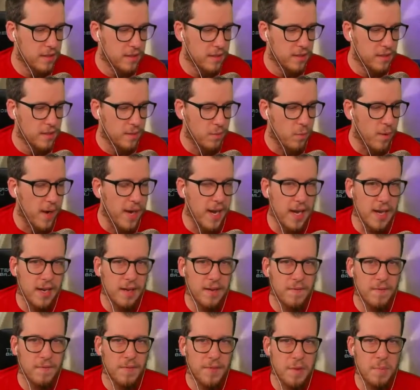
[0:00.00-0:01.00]
wait,
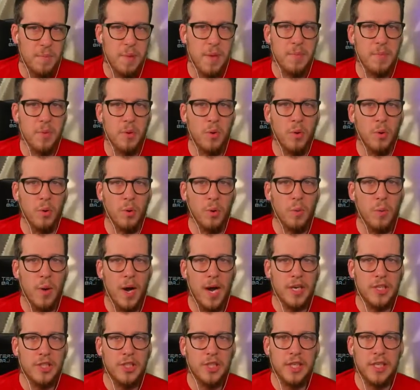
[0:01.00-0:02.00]
the people who are
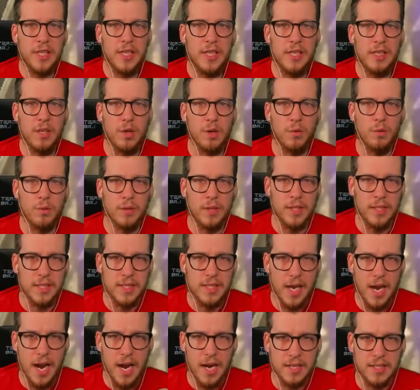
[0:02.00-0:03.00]
watching it are really
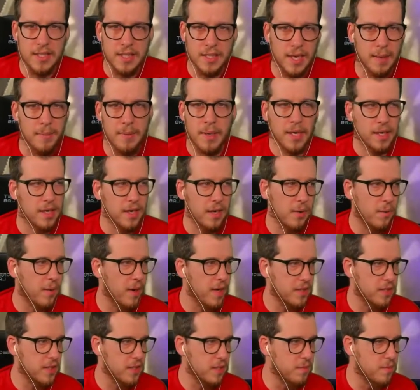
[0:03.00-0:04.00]
toxic, I'm not gonna
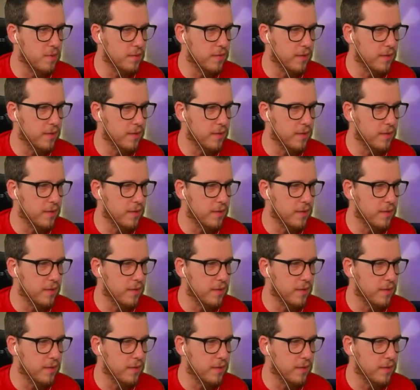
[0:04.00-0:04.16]
watch this movie